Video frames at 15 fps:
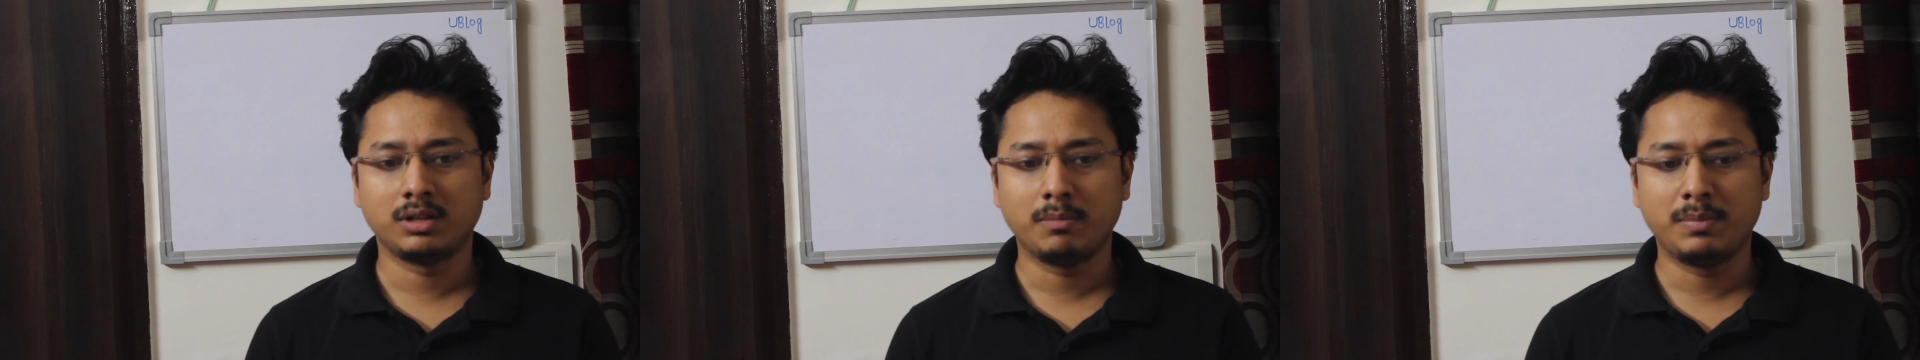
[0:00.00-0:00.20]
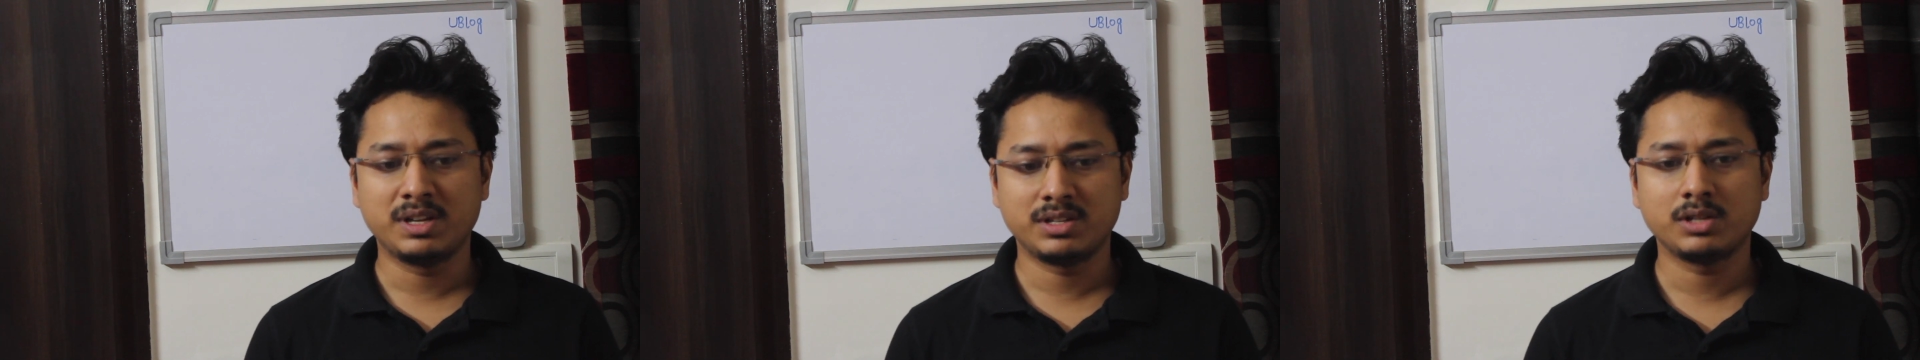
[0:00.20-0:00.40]

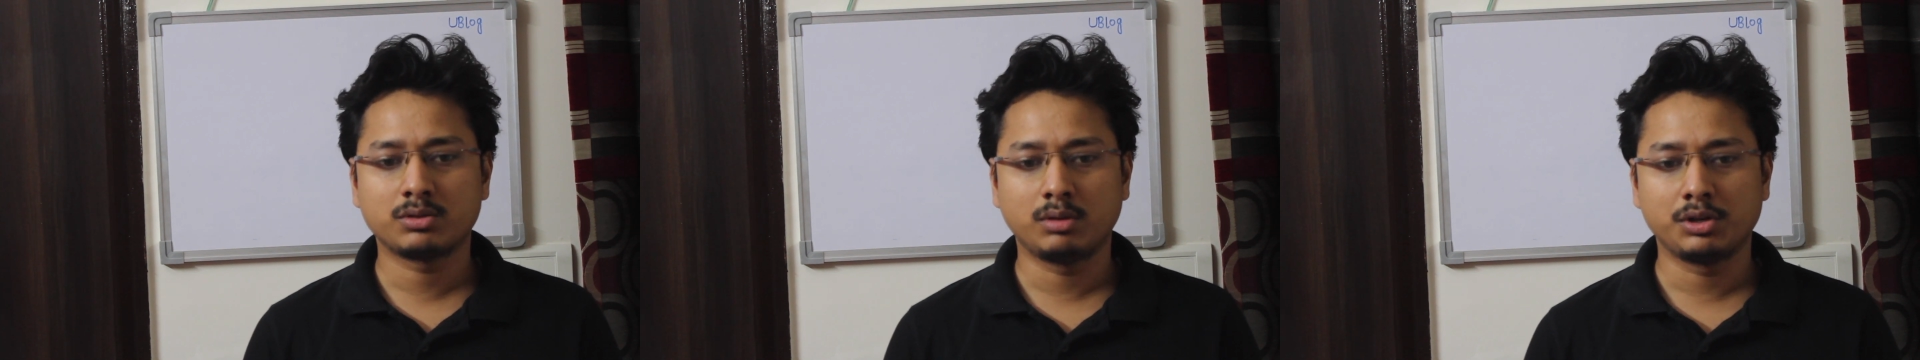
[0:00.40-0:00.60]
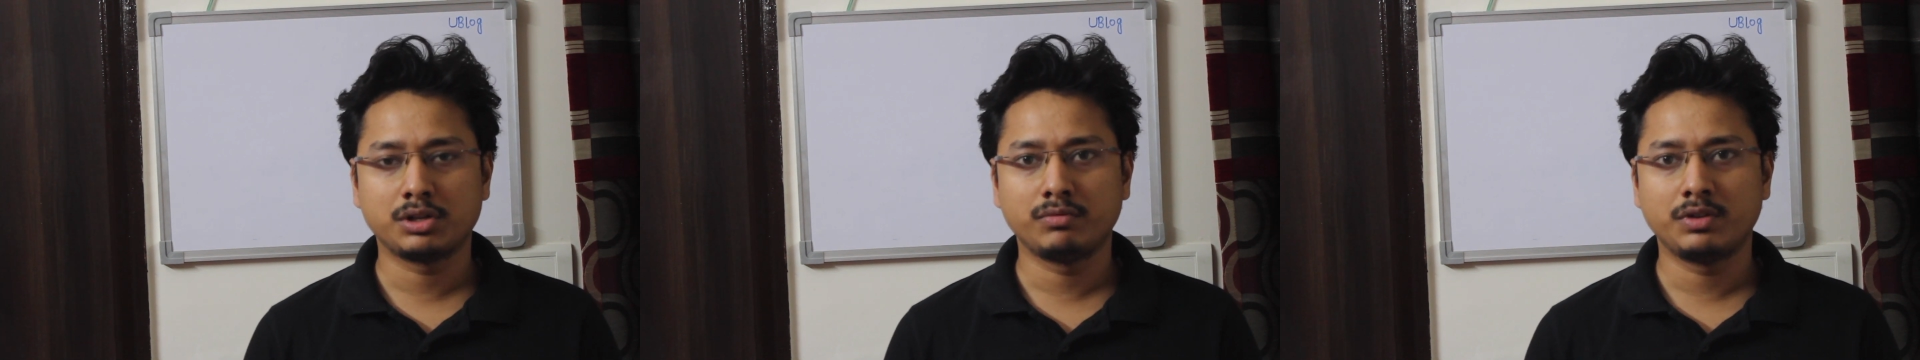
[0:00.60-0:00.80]
the basic
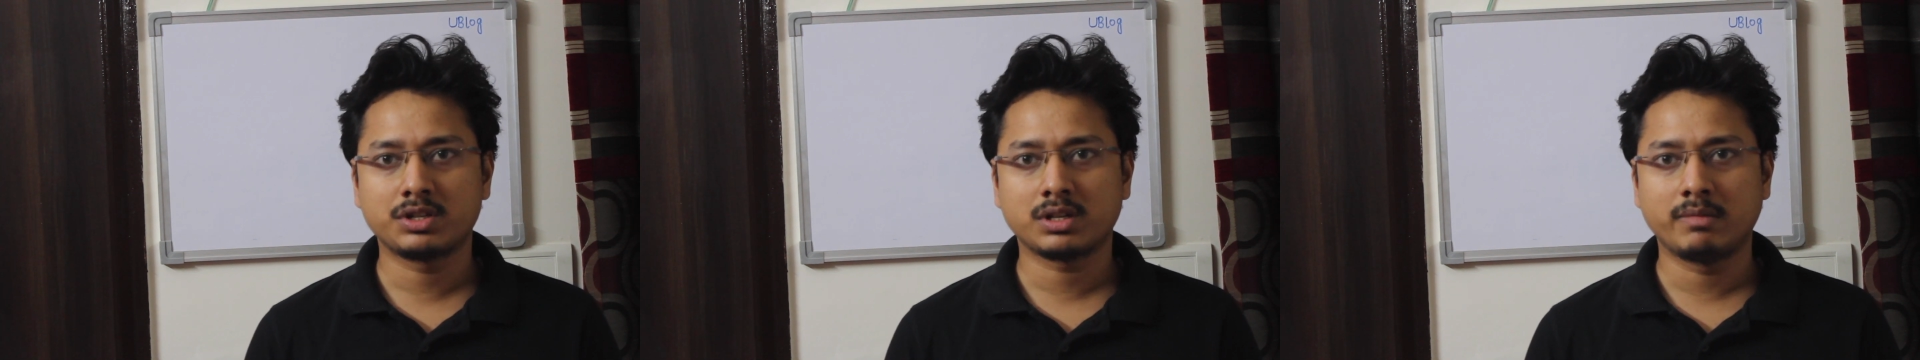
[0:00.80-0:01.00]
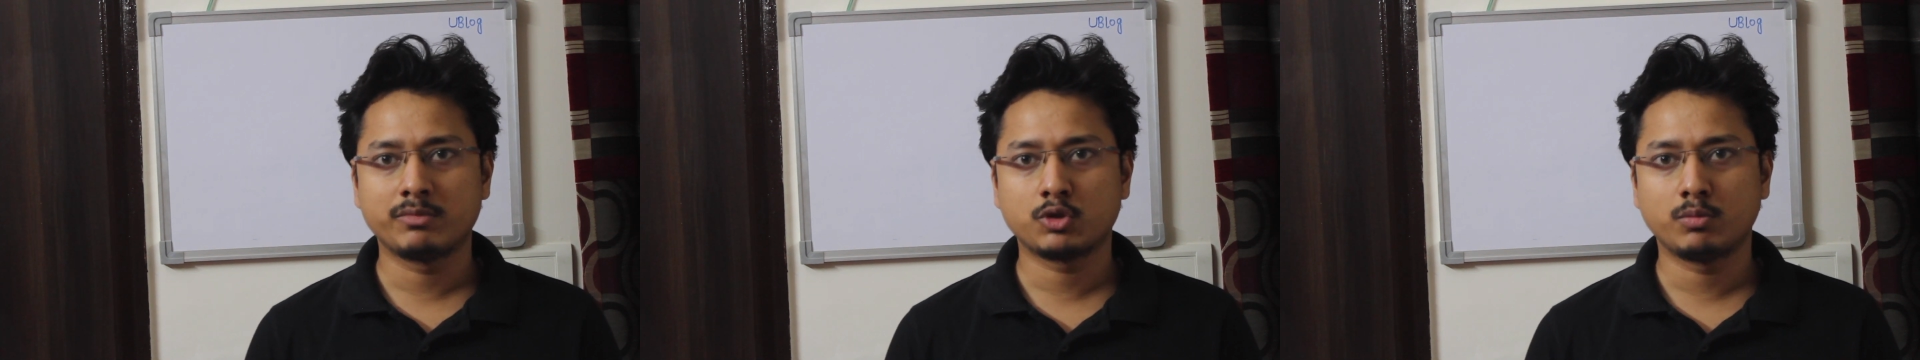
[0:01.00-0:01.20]
solution
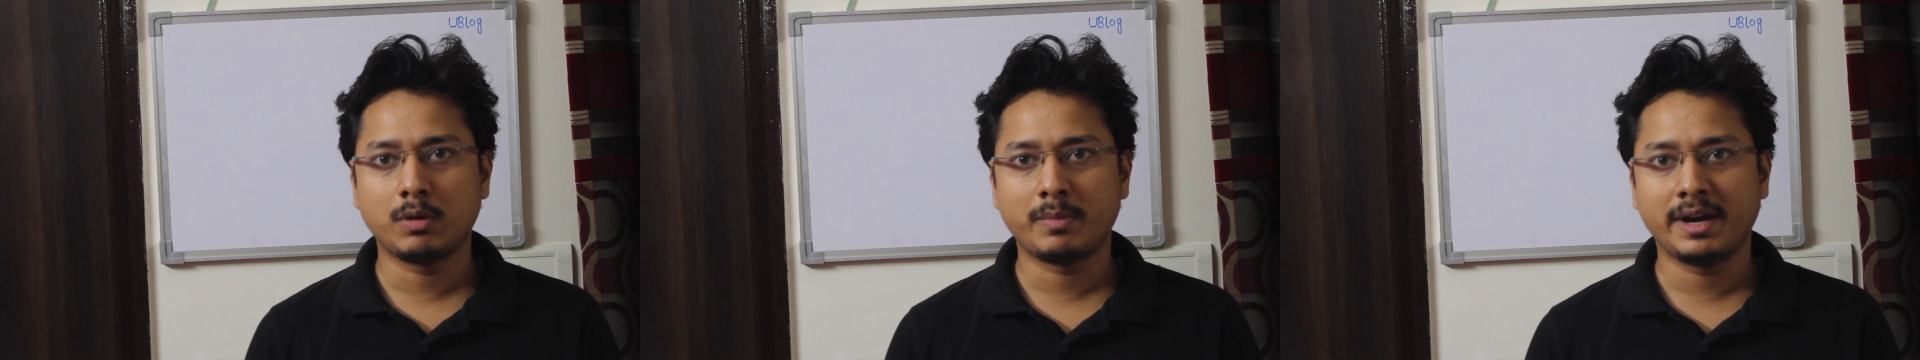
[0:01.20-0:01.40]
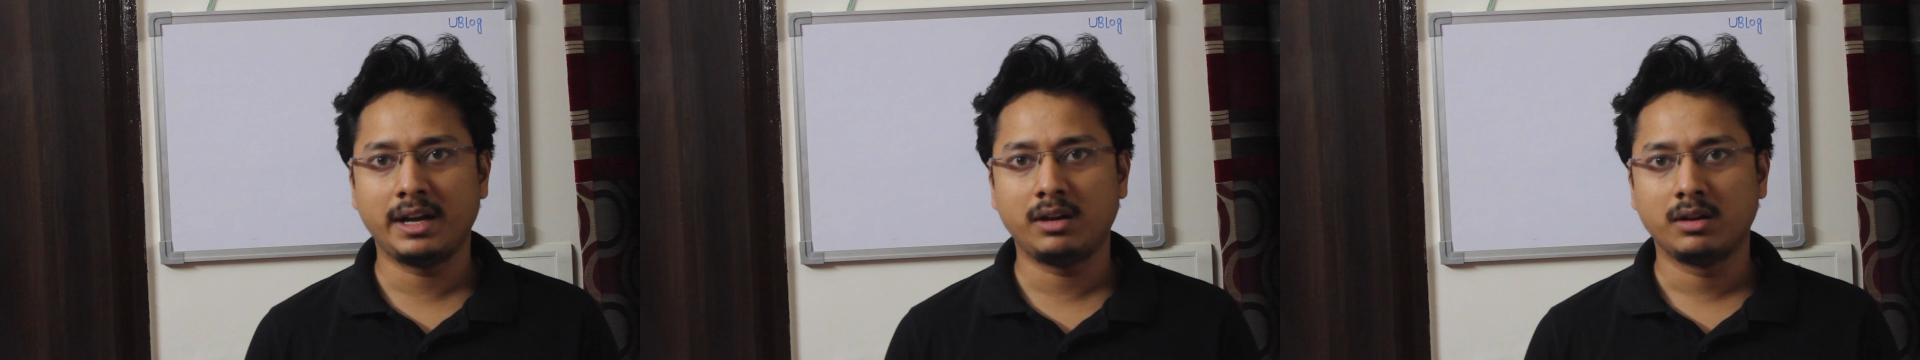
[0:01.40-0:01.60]
which comes to
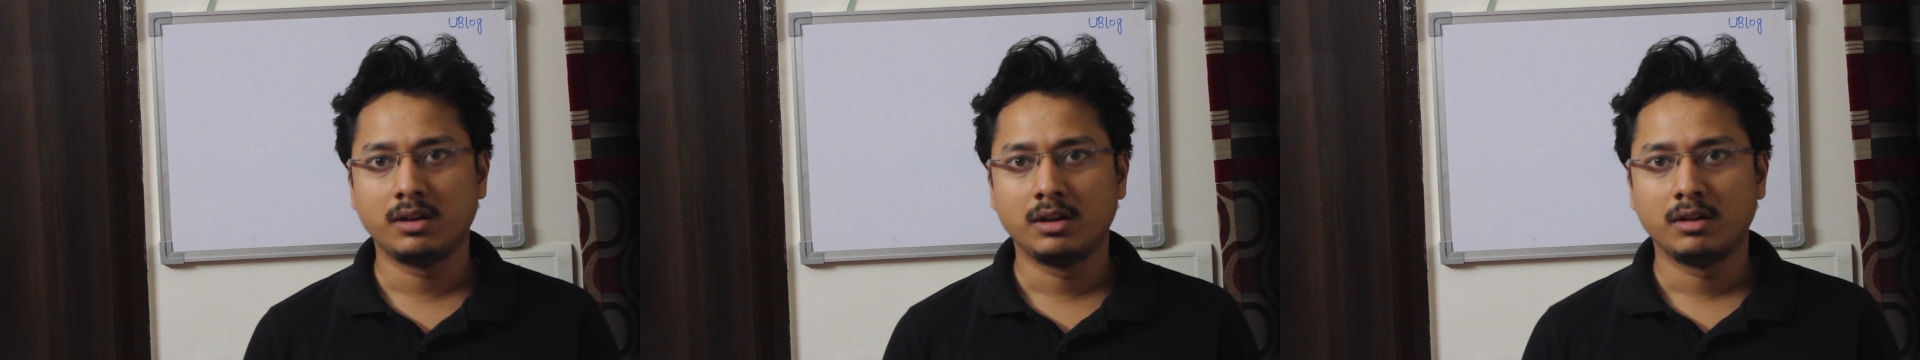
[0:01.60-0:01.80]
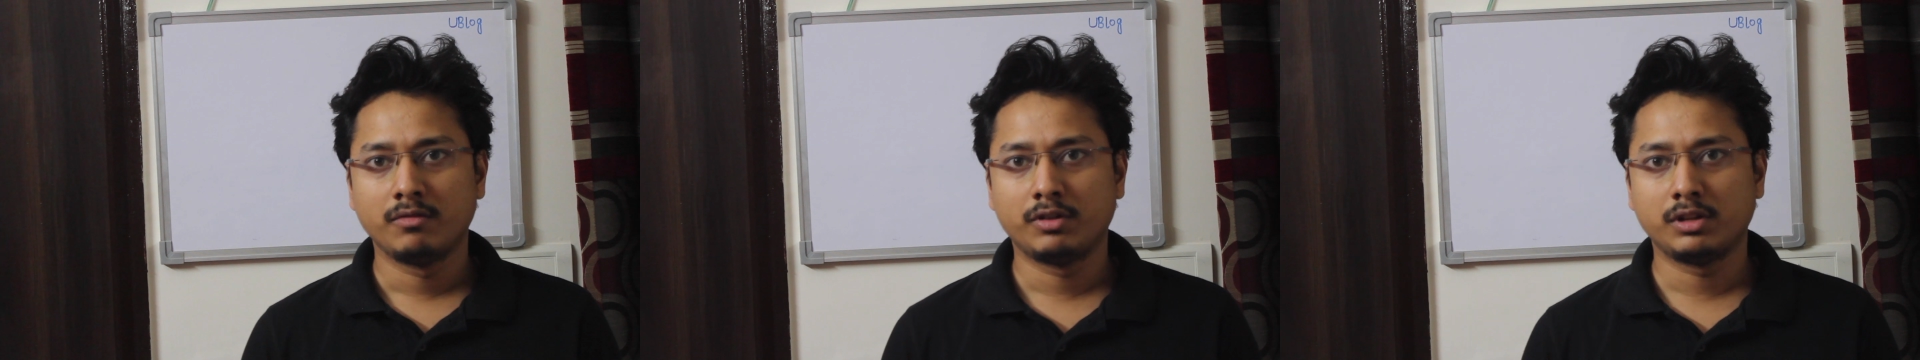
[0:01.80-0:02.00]
my mind
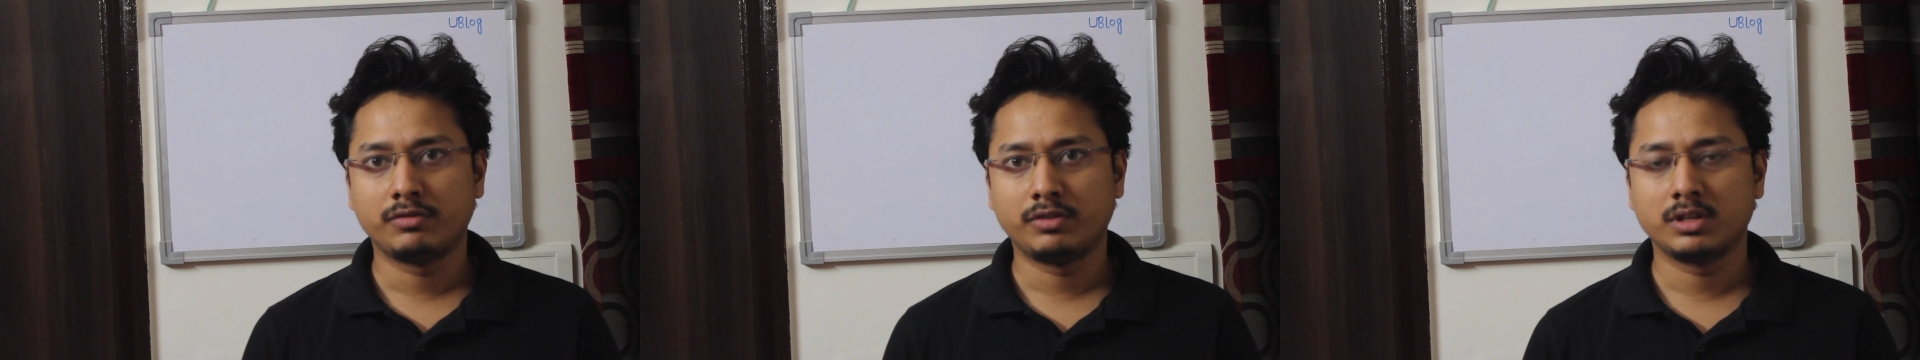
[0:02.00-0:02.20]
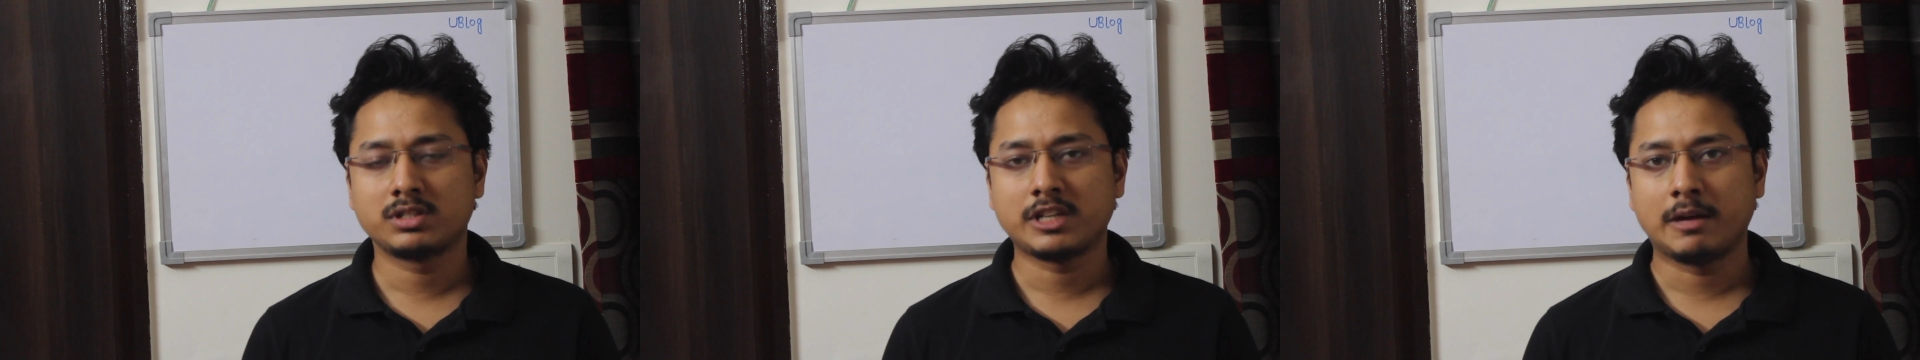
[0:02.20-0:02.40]
for the
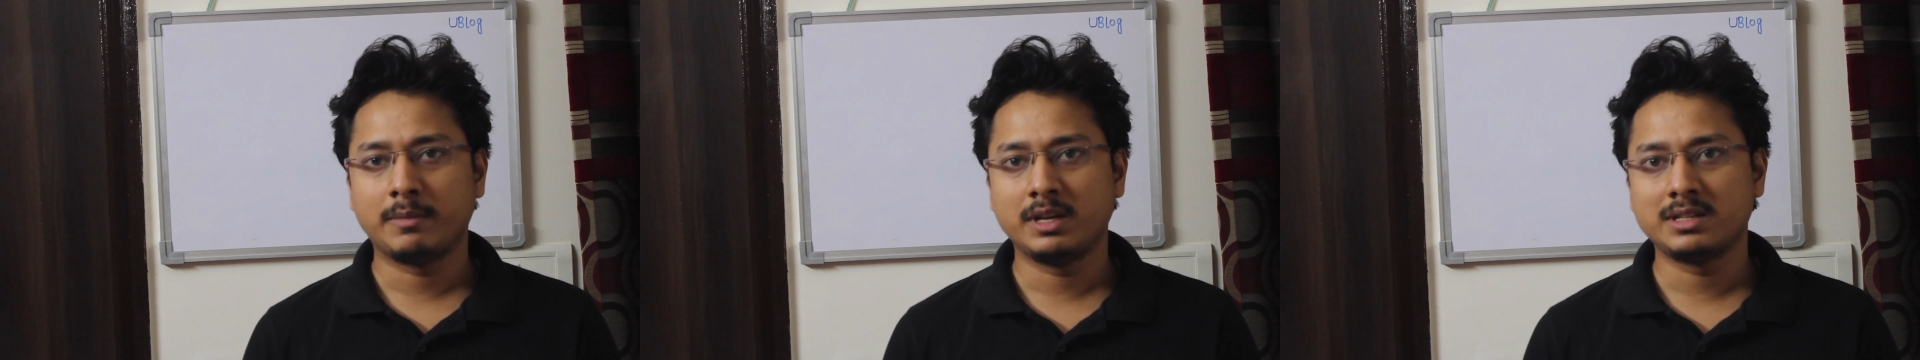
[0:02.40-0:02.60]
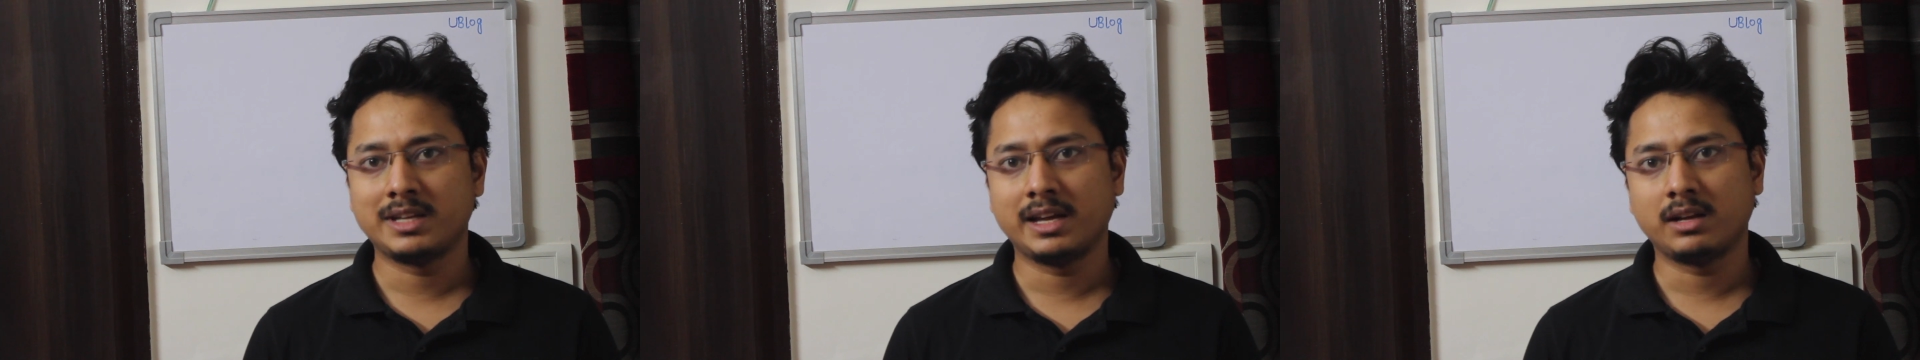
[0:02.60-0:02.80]
first time
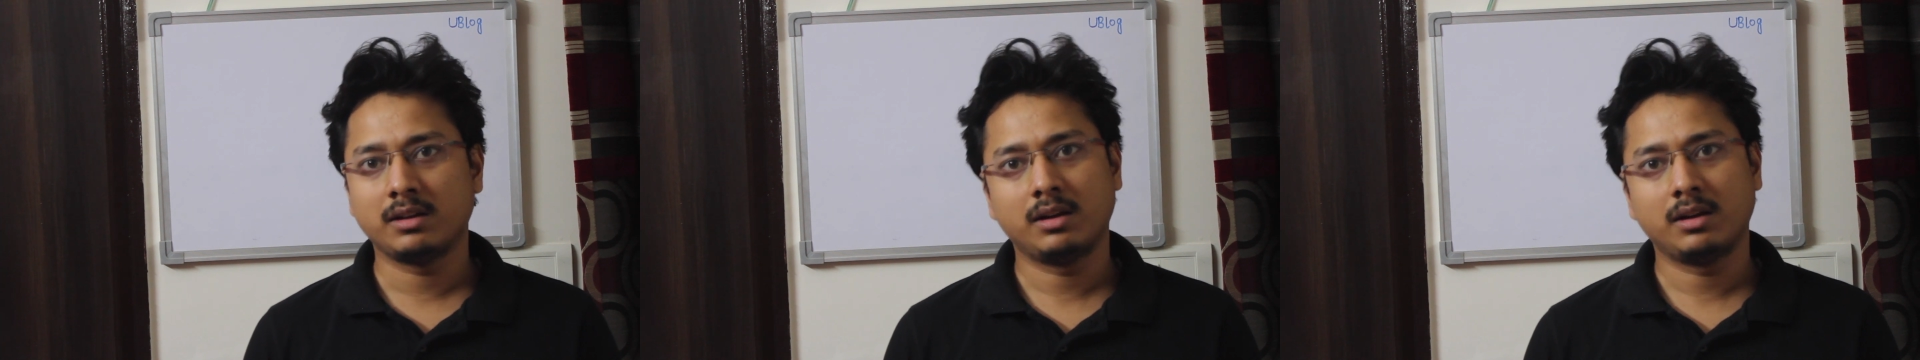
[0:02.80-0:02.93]
is